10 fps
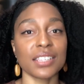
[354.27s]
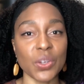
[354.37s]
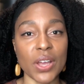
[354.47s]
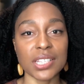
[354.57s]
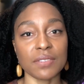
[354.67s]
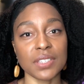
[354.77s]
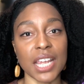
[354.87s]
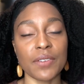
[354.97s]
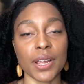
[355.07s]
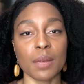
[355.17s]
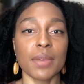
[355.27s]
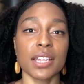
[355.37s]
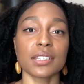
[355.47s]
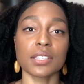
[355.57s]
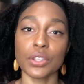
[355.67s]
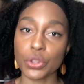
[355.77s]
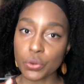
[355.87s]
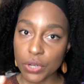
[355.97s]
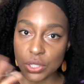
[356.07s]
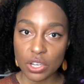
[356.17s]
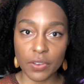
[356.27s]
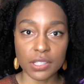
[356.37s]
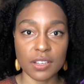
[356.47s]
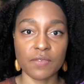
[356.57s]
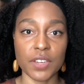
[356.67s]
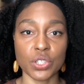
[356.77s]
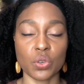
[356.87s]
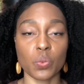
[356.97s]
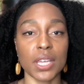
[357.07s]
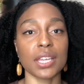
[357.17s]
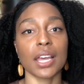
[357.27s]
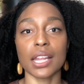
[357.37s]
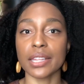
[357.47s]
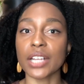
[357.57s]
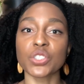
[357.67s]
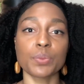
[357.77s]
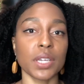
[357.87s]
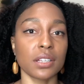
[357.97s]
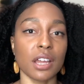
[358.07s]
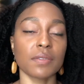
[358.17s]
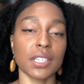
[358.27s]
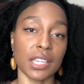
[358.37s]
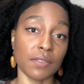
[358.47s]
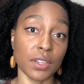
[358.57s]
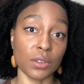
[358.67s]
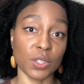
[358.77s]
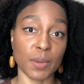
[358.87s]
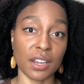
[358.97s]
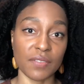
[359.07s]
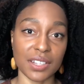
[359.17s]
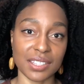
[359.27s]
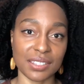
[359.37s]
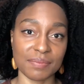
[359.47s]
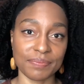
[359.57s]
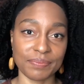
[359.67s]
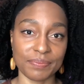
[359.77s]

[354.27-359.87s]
The US FDA recommends 3 servings of fish a week, and that should be enough to give you those benefits.